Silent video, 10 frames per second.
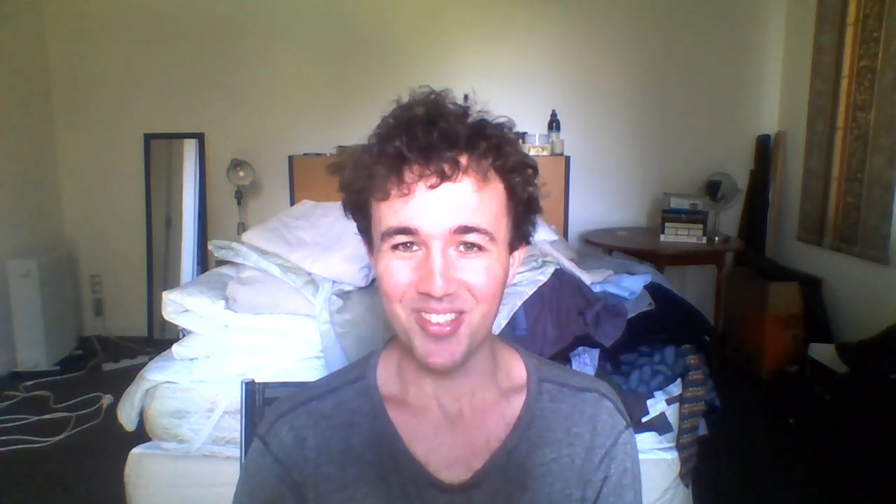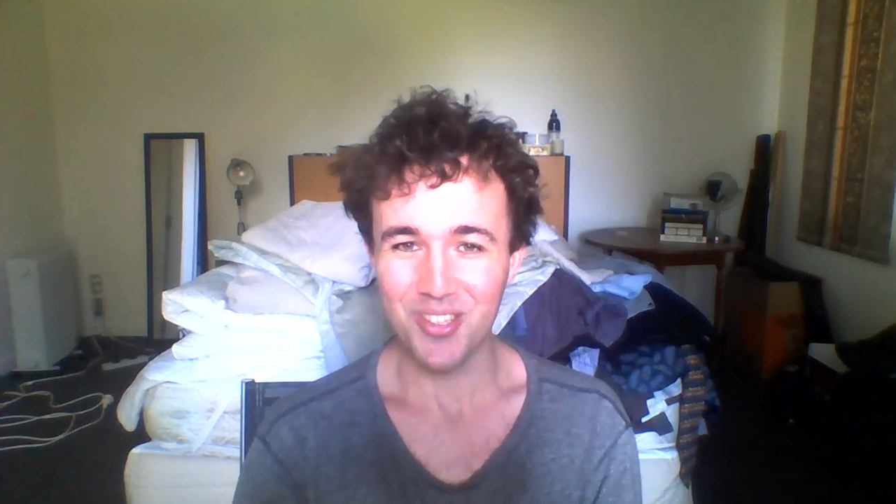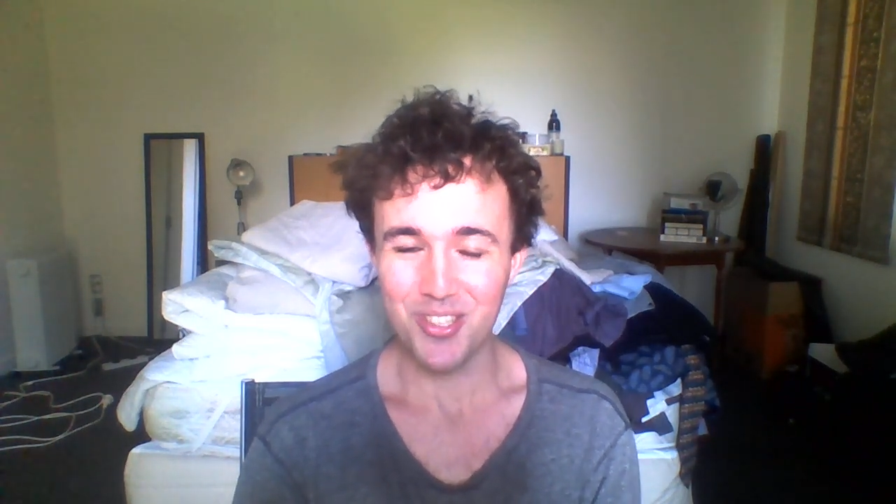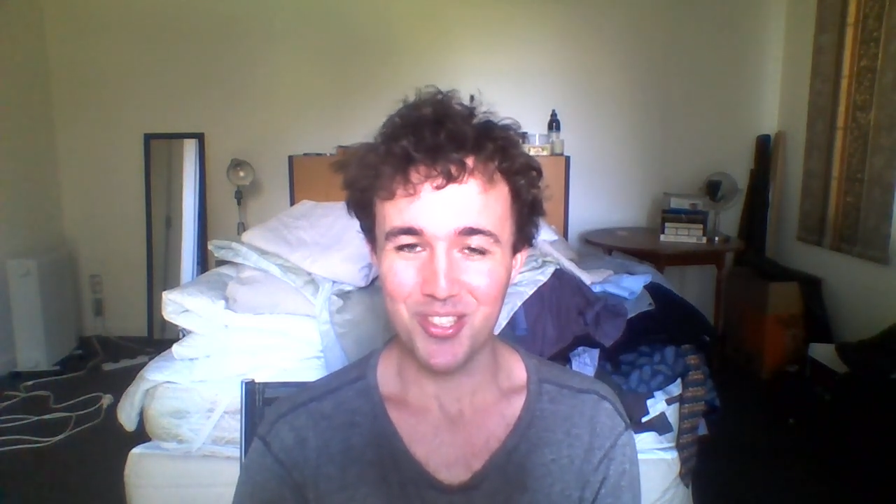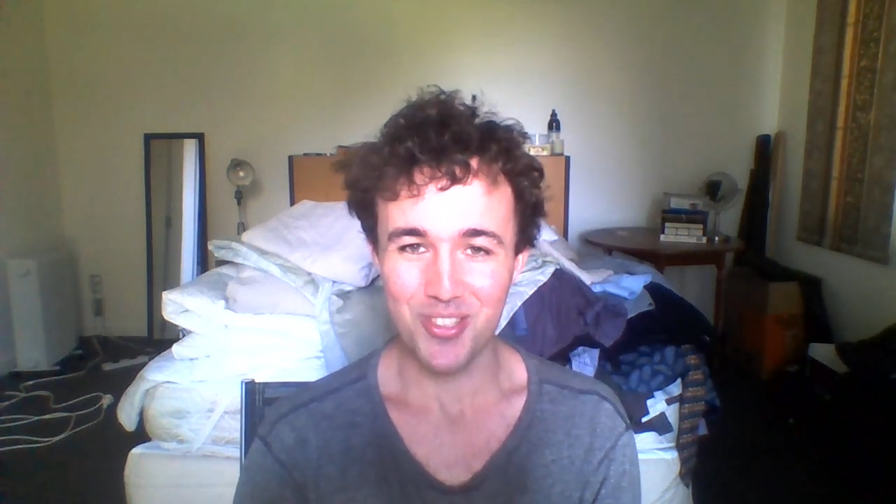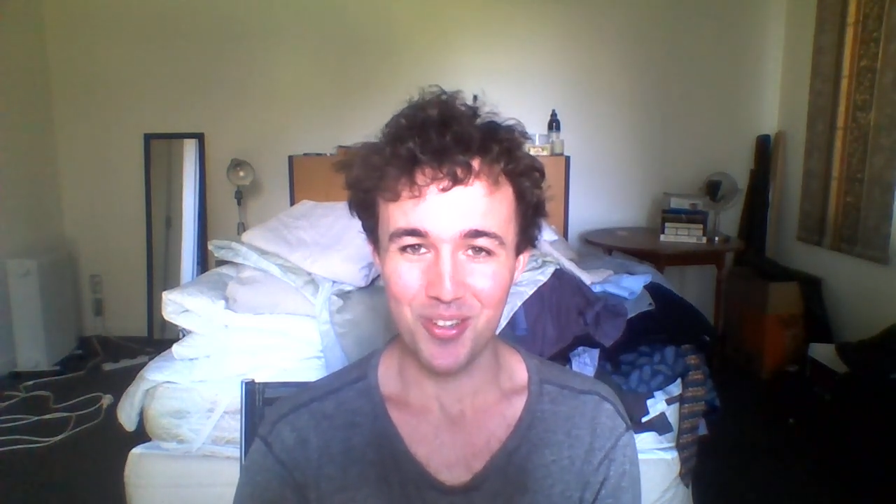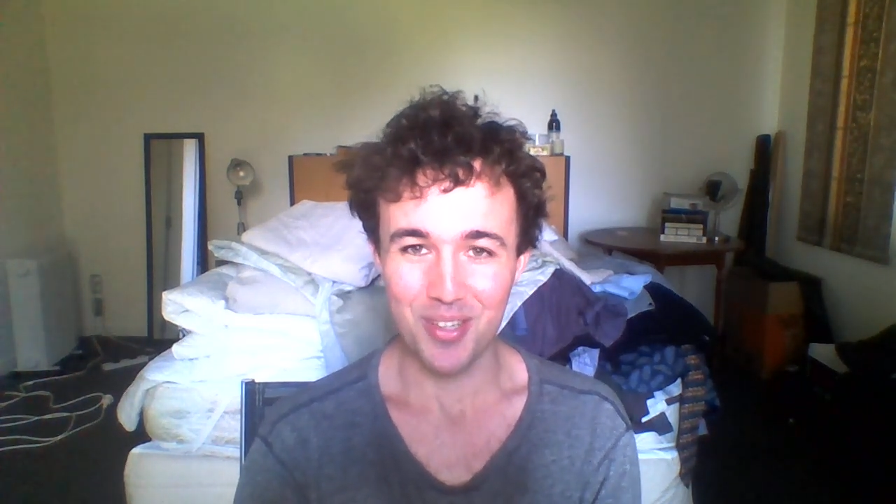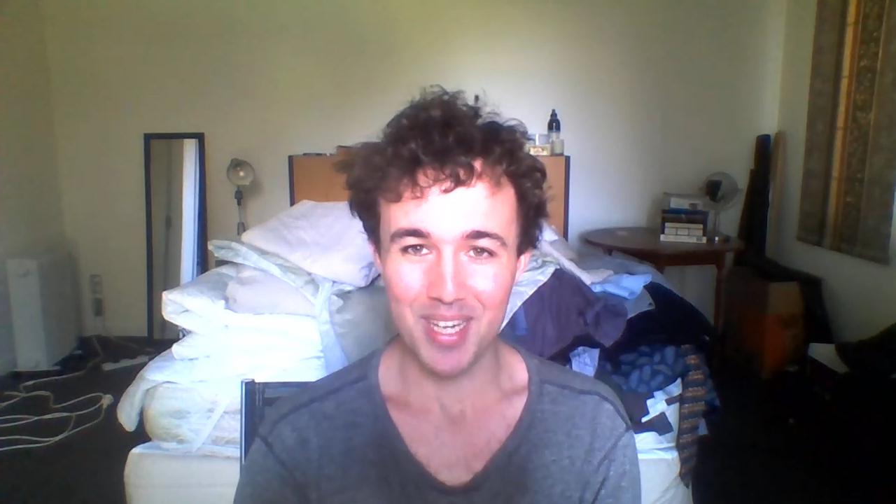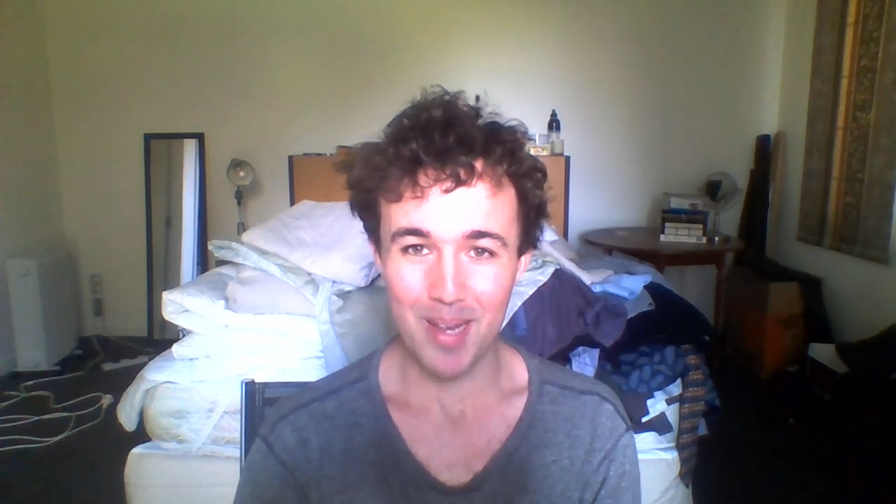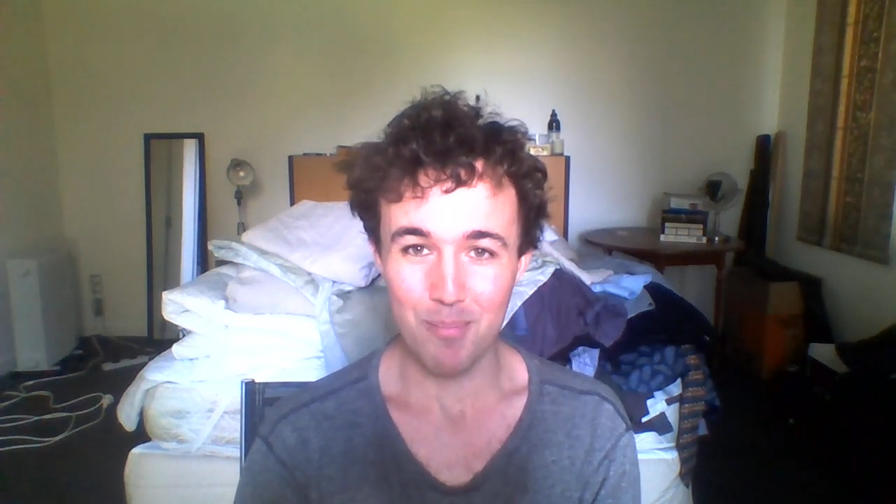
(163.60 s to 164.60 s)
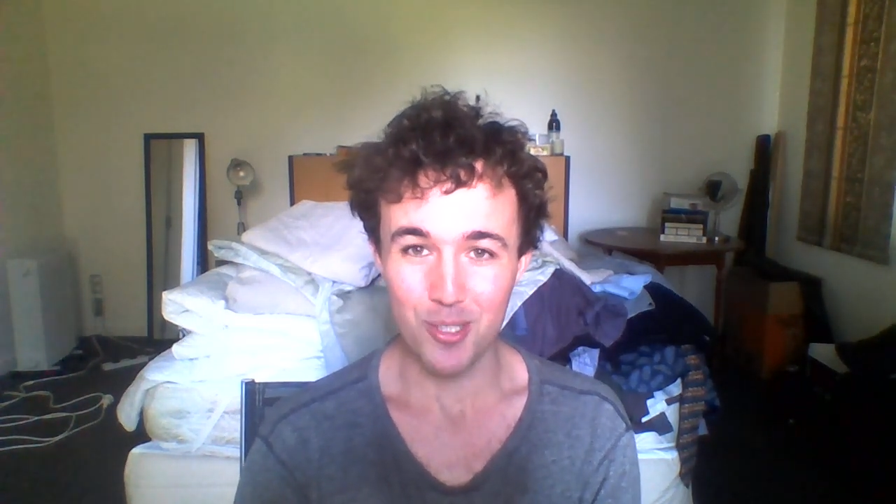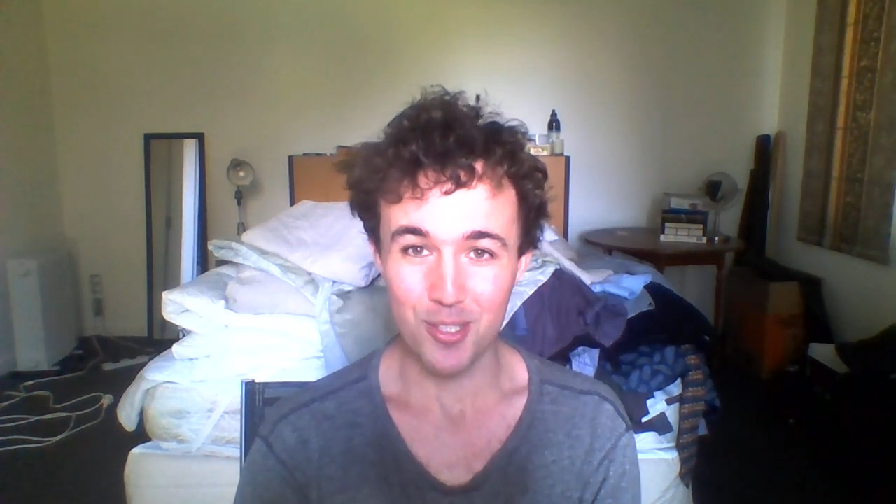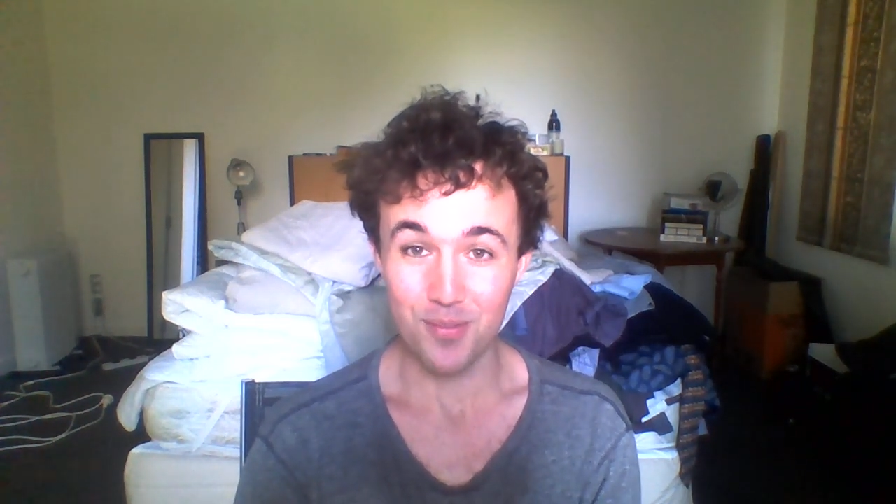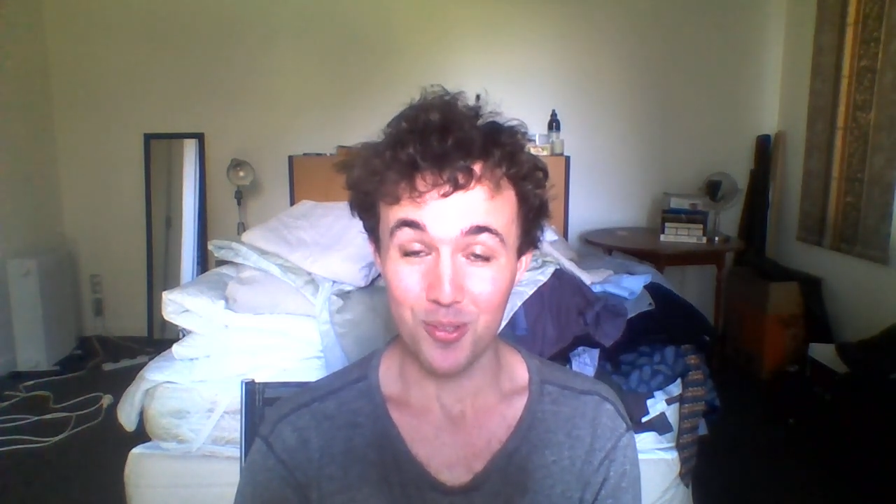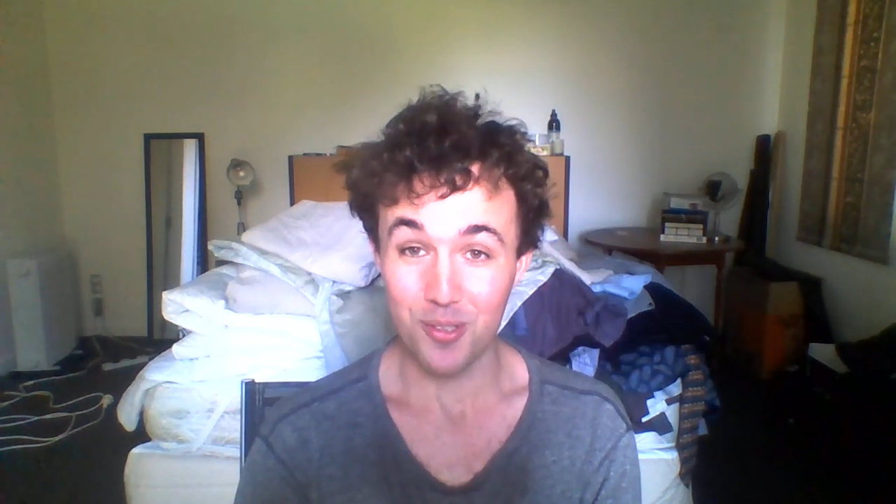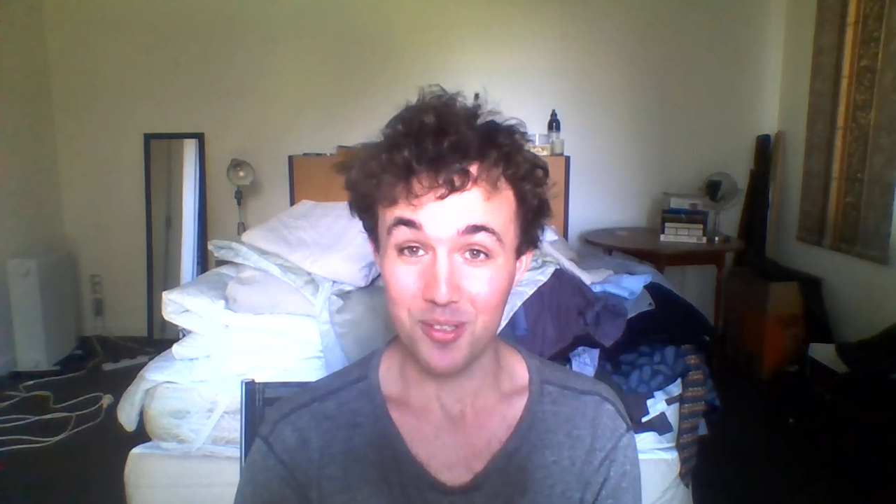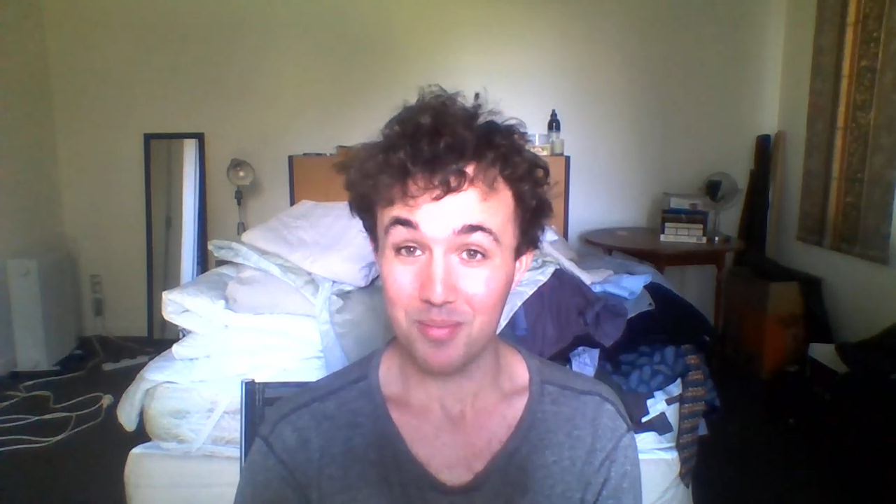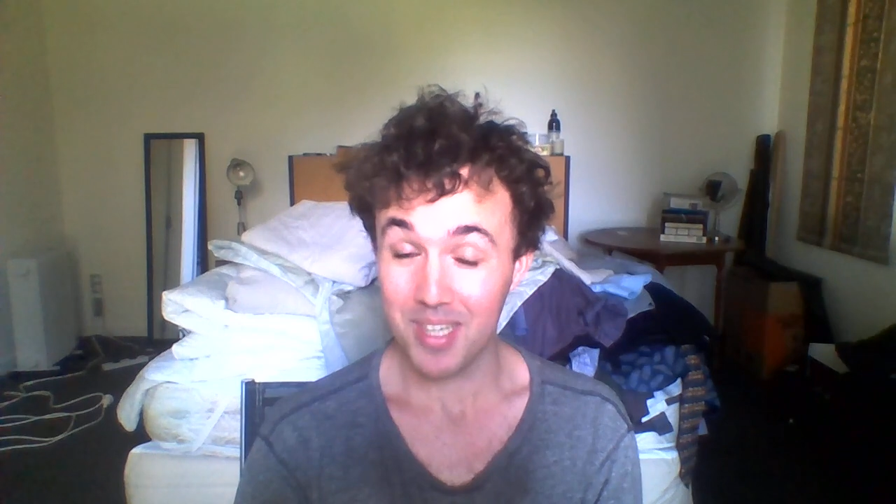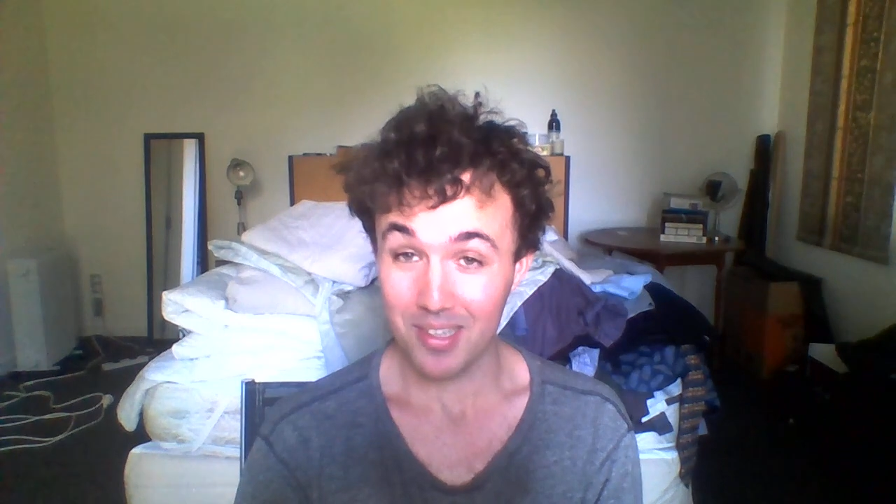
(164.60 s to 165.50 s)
in the Christians on campus for